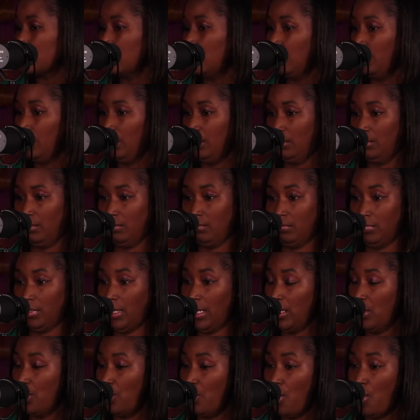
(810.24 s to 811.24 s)
mm-hmm.
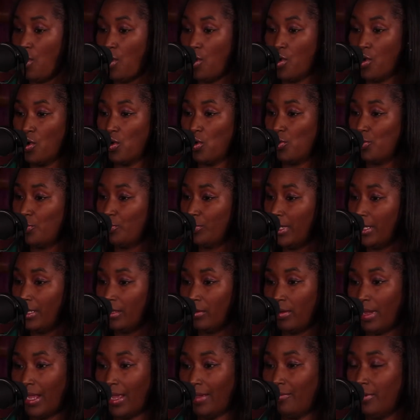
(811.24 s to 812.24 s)
they go home, they
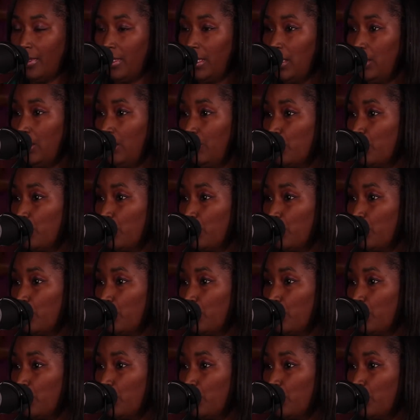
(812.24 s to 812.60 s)
don't have any